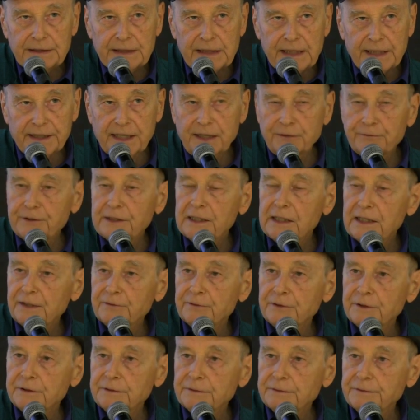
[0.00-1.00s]
at every
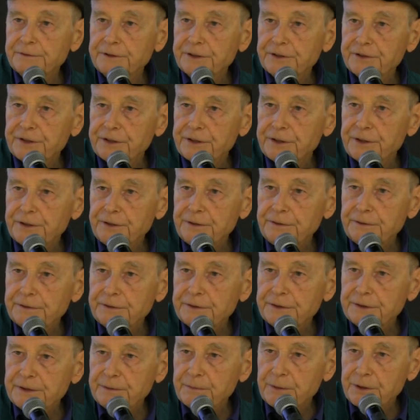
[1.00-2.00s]
level:
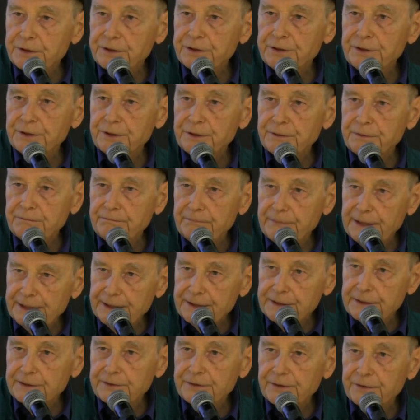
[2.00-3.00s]
physical, emotional,
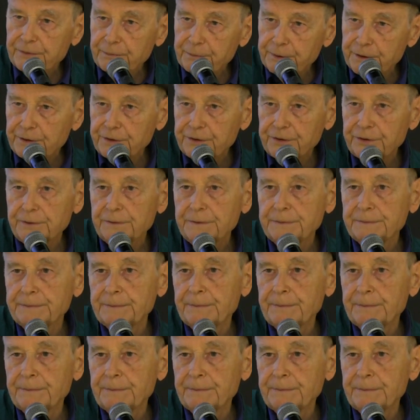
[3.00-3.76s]
mental, spiritual.